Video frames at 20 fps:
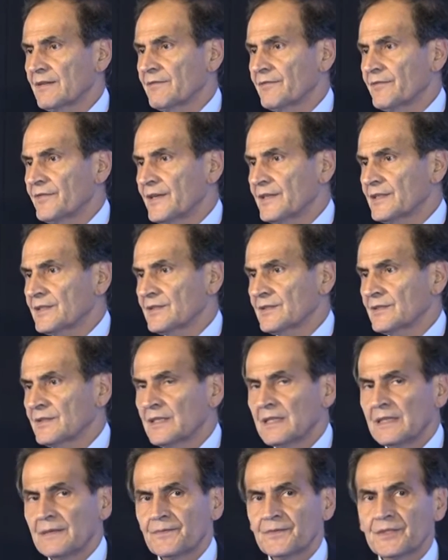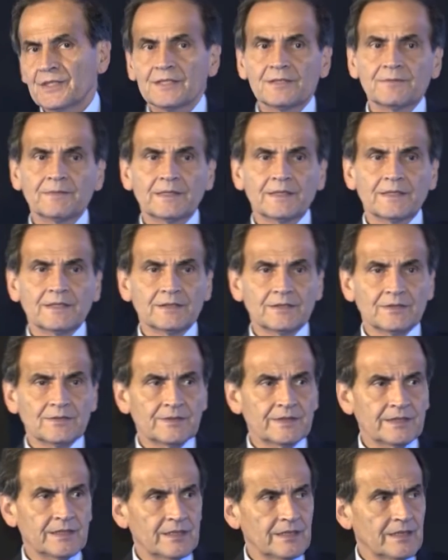infection just because
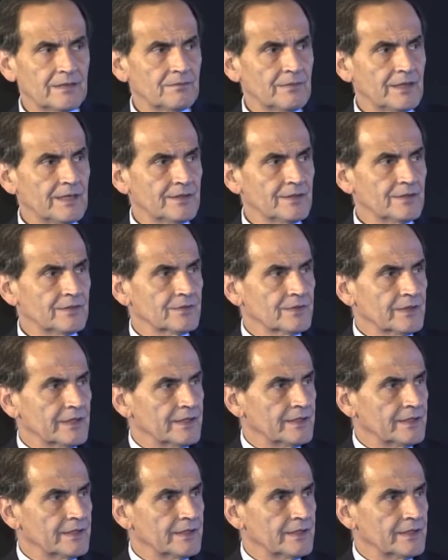of the amount of